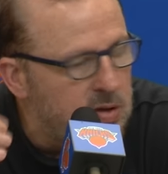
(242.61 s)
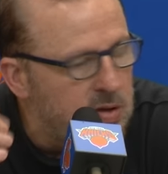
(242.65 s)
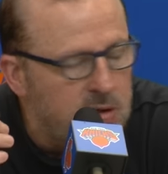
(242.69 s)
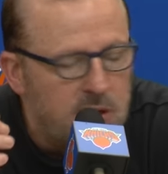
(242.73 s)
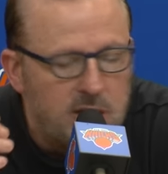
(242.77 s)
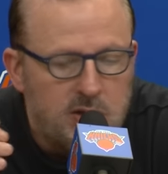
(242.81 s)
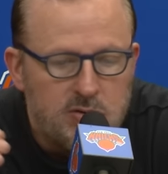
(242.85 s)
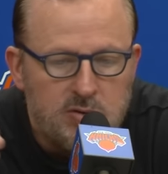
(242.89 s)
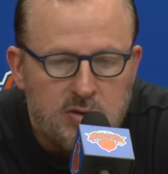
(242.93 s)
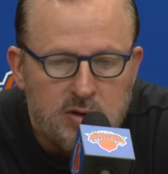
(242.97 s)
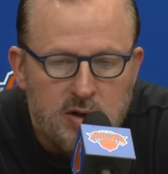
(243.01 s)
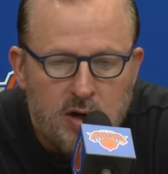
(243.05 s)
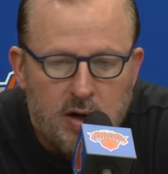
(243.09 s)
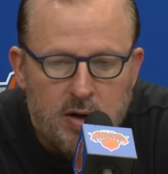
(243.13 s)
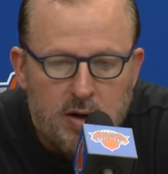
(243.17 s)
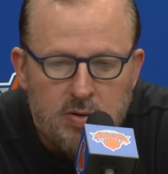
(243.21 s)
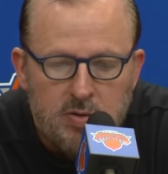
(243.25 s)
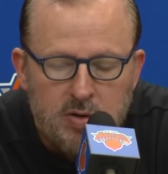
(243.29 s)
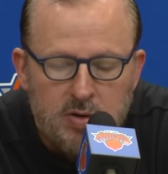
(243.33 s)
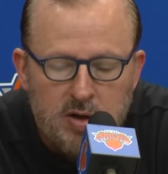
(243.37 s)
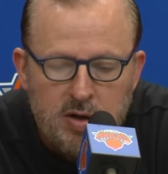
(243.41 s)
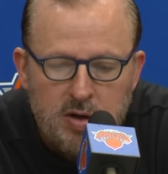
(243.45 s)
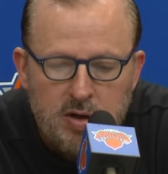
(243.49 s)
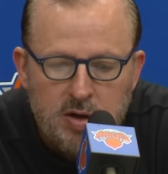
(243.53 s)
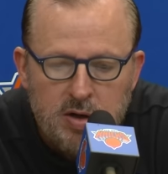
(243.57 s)
And so
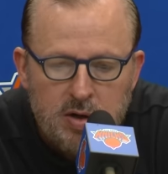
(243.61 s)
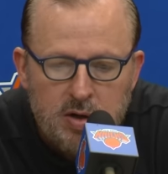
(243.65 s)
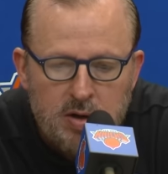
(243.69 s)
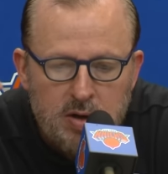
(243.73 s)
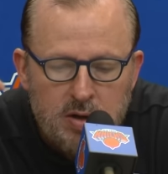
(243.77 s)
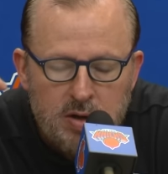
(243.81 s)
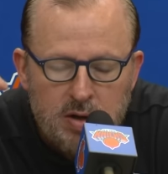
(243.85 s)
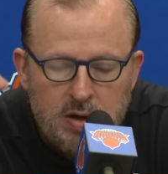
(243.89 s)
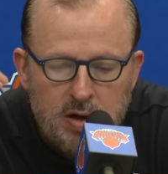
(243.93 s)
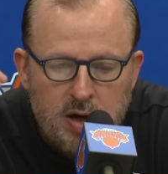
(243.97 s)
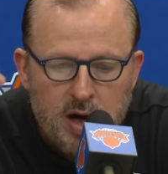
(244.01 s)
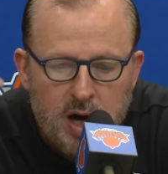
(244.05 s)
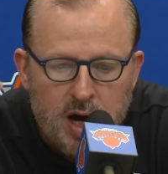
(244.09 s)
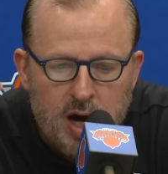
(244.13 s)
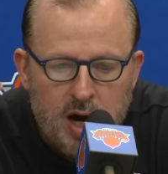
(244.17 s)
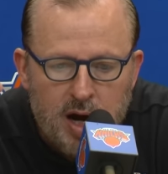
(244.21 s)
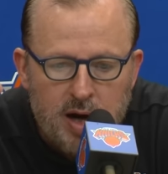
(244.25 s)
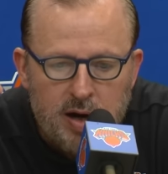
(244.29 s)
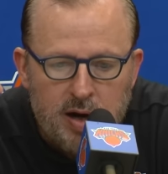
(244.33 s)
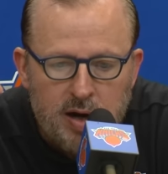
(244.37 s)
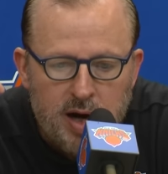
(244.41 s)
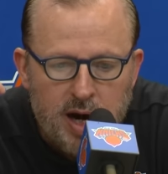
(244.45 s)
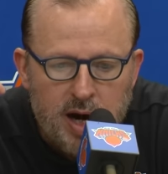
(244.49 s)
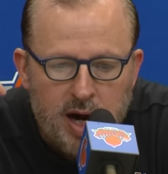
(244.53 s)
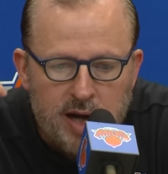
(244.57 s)

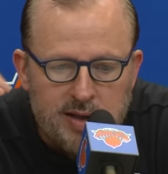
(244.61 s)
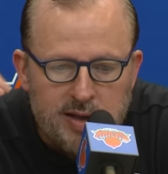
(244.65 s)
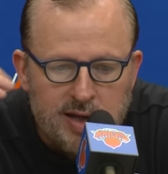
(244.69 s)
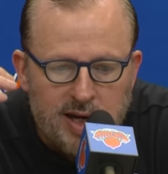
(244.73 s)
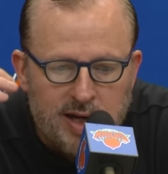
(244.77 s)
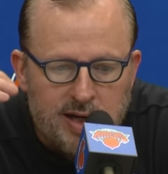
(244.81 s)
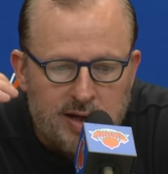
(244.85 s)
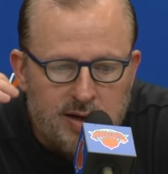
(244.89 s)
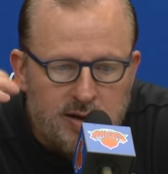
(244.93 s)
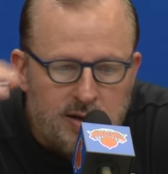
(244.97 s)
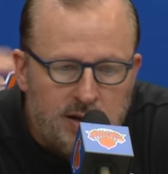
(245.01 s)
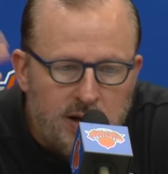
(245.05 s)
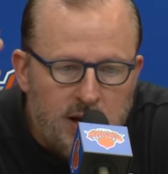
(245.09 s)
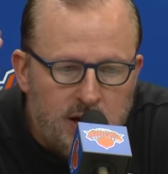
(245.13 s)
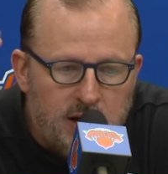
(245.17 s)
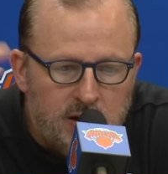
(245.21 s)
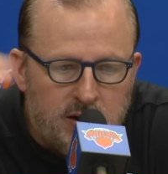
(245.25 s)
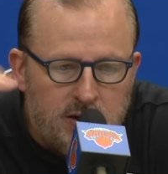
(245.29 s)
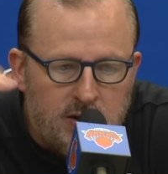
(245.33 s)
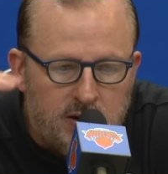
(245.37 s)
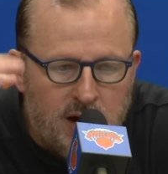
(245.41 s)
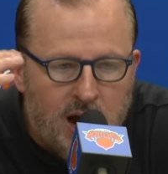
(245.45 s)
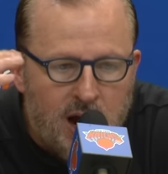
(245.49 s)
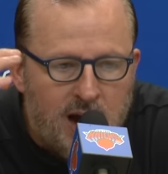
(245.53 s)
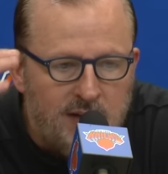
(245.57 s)
I think,
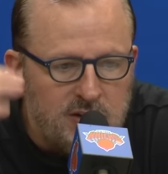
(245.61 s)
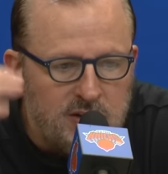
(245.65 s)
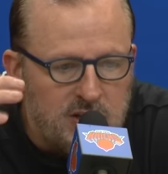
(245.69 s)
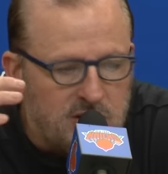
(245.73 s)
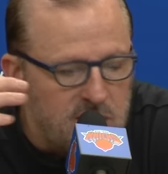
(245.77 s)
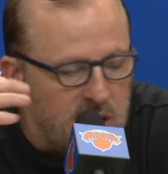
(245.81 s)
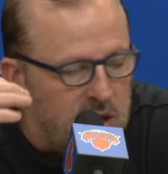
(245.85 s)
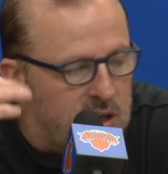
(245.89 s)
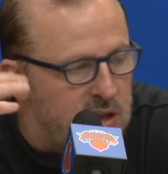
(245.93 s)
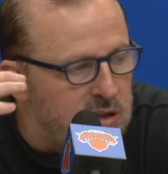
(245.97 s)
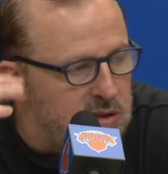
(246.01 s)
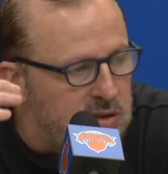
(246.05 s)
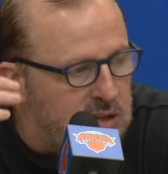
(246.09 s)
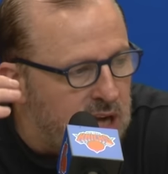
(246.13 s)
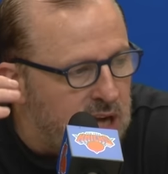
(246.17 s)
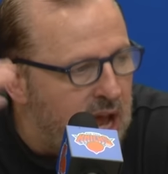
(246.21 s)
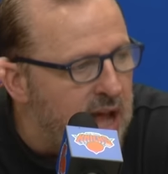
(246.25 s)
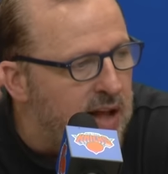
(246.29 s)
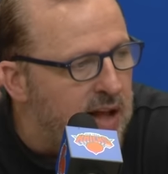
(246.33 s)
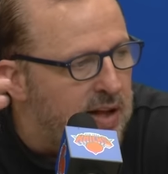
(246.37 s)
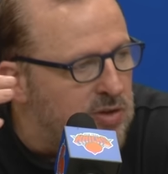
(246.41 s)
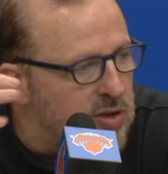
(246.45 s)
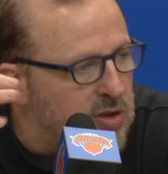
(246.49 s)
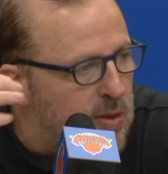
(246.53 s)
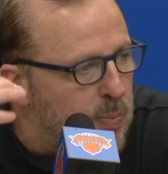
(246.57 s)
and obviously,
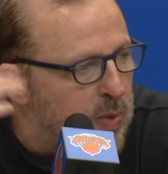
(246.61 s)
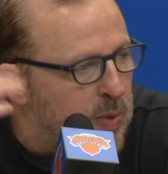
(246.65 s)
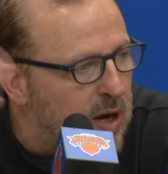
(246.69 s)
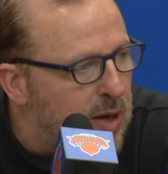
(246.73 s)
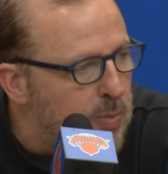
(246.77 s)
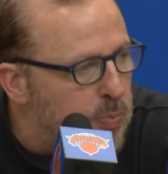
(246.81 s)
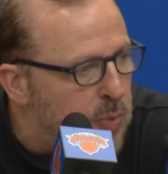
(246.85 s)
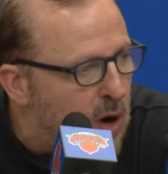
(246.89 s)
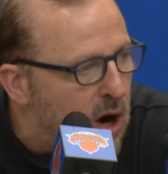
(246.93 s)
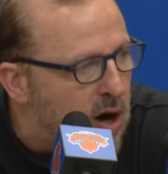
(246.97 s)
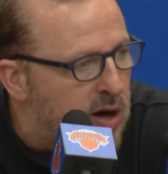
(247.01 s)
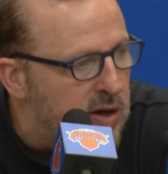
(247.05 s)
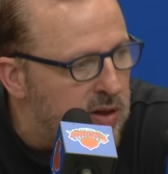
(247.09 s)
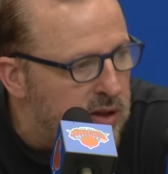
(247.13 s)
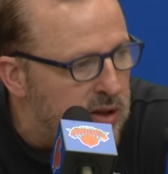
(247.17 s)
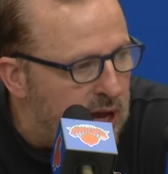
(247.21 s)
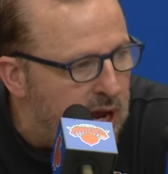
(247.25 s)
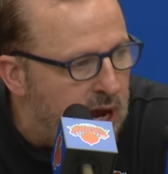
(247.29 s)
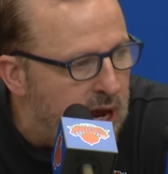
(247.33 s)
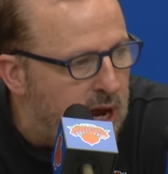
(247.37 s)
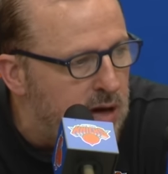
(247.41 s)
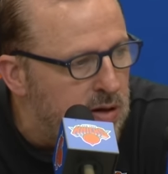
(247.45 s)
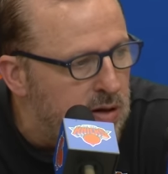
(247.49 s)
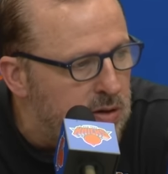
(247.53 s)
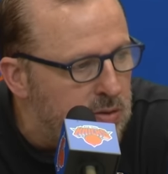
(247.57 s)
talent's a big part of
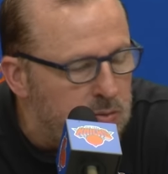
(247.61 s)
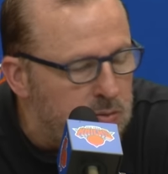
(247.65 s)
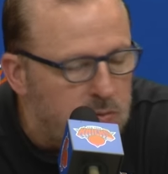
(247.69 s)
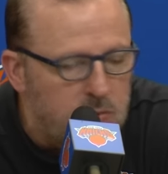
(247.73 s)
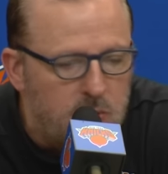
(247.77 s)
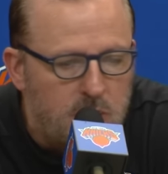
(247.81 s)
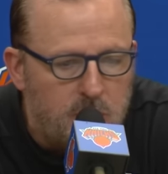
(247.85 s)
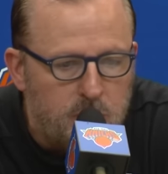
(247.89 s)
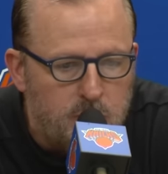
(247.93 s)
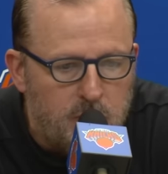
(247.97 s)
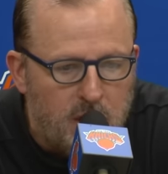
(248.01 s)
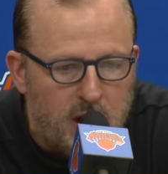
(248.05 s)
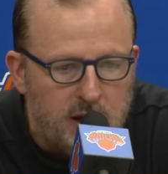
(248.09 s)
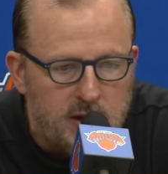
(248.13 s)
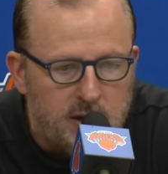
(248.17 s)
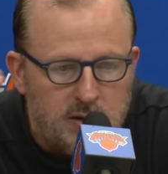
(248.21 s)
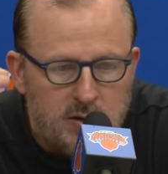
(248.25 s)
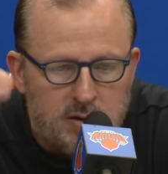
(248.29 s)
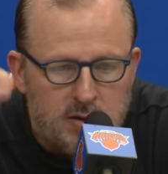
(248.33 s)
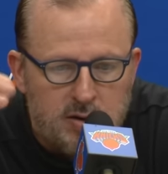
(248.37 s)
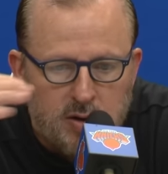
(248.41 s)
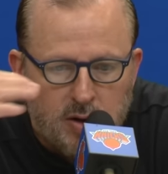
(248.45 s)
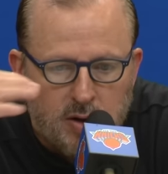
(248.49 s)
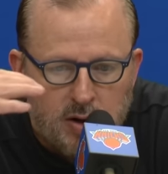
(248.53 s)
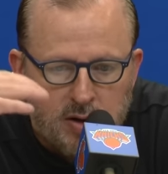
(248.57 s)
that, but
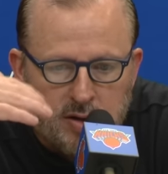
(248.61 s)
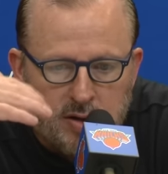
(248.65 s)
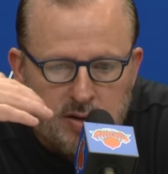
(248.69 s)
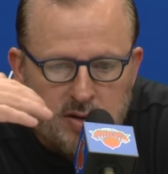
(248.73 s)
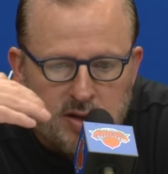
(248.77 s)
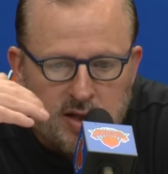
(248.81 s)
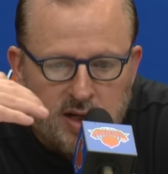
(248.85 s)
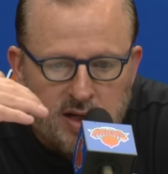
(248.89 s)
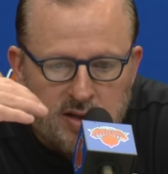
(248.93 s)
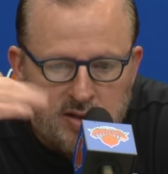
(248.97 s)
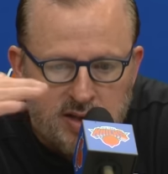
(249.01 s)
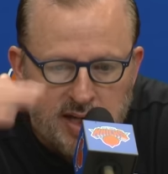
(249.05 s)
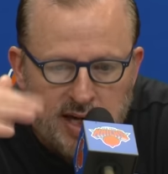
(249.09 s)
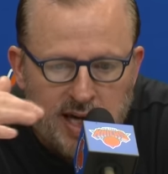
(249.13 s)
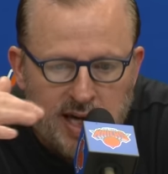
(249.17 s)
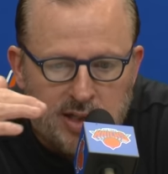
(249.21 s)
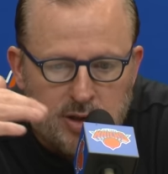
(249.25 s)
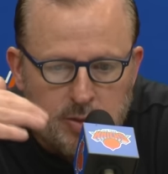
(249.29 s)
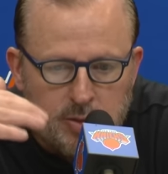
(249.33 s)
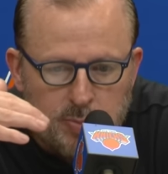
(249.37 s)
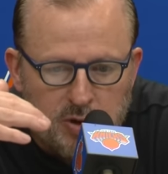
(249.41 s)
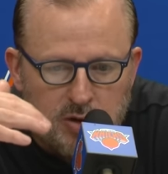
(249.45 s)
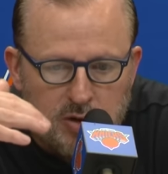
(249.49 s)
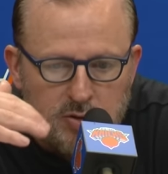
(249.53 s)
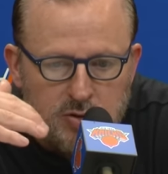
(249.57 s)
the
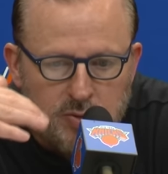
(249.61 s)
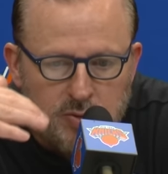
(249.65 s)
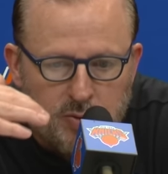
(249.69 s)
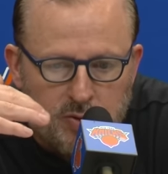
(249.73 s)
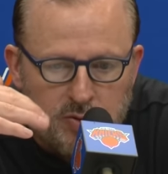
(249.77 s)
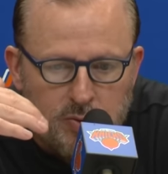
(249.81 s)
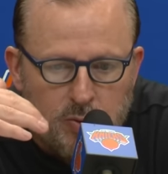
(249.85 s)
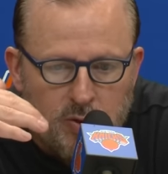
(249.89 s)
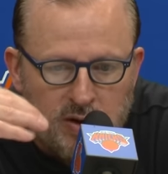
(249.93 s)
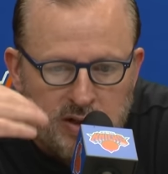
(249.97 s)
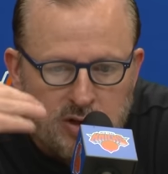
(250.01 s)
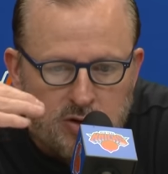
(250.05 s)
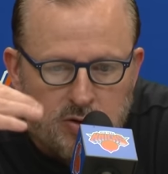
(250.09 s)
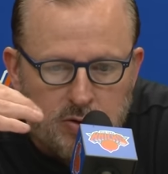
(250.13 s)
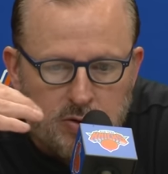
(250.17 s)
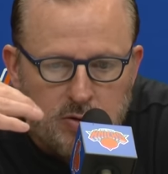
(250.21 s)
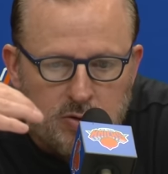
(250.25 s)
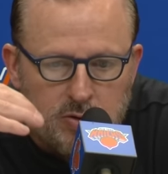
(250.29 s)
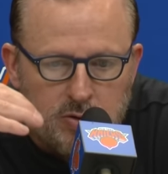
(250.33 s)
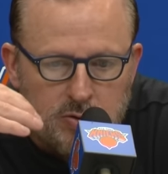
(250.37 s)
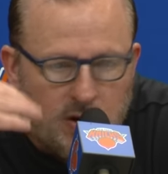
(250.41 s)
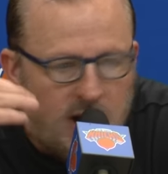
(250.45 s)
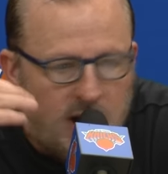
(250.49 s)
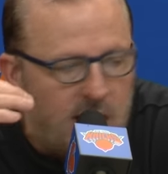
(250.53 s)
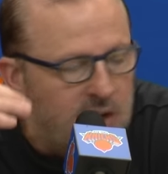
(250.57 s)
intangibles, what
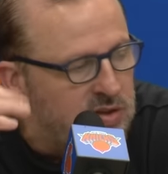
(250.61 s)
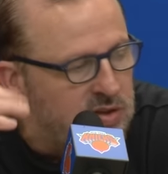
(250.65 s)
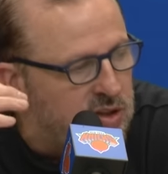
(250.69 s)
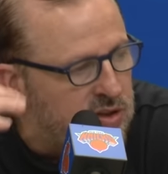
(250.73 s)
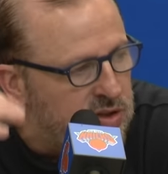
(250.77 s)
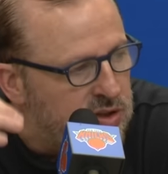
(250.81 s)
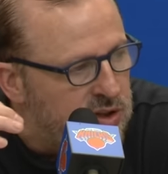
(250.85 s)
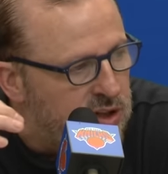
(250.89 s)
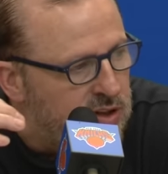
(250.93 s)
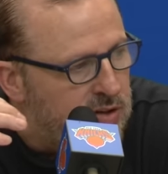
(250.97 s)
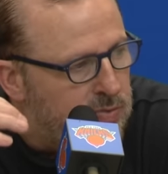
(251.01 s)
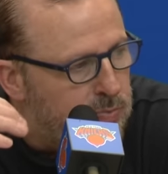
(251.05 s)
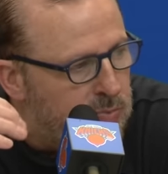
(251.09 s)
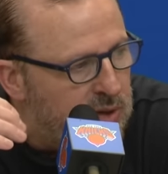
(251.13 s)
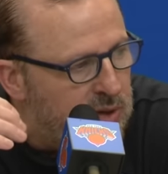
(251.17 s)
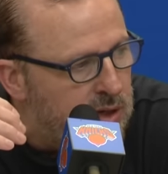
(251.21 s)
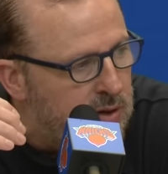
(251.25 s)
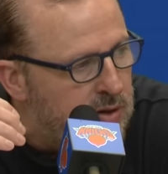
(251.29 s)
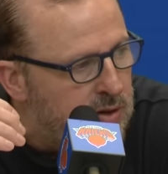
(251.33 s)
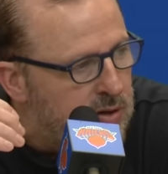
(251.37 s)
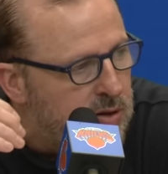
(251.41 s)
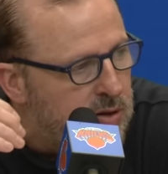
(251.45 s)
drives achievement,